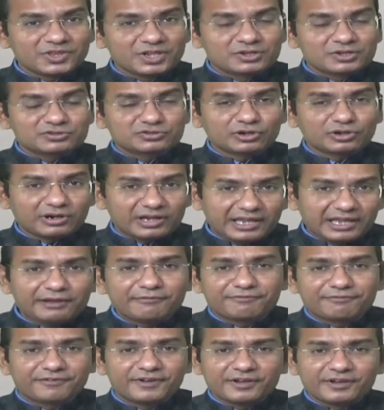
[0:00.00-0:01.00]
So
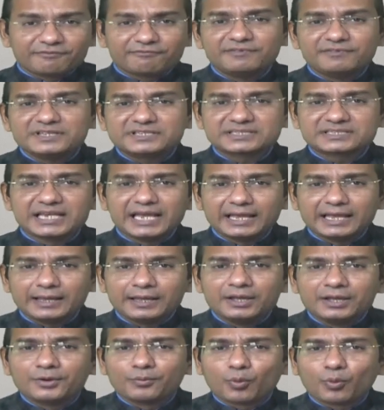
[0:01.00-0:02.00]
if we say
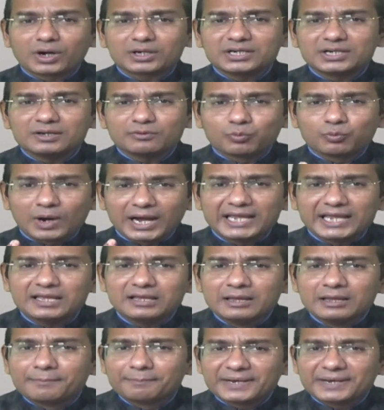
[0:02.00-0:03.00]
why
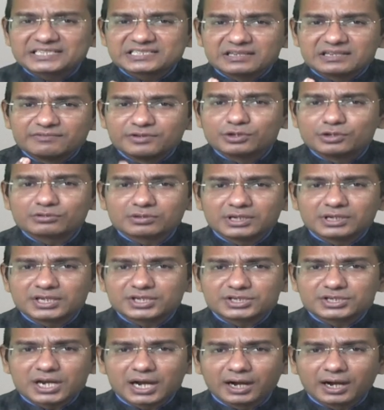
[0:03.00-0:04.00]
passive
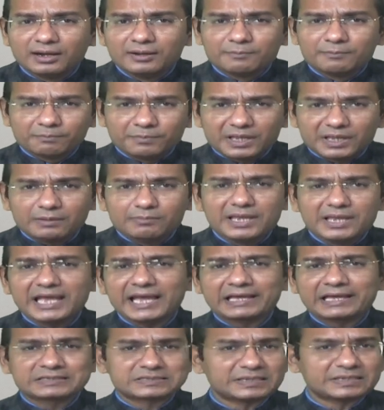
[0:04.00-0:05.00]
euthanasia may be
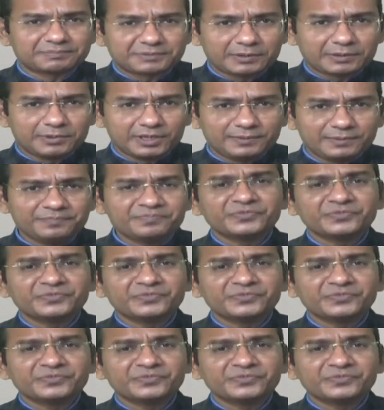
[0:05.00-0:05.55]
acceptable,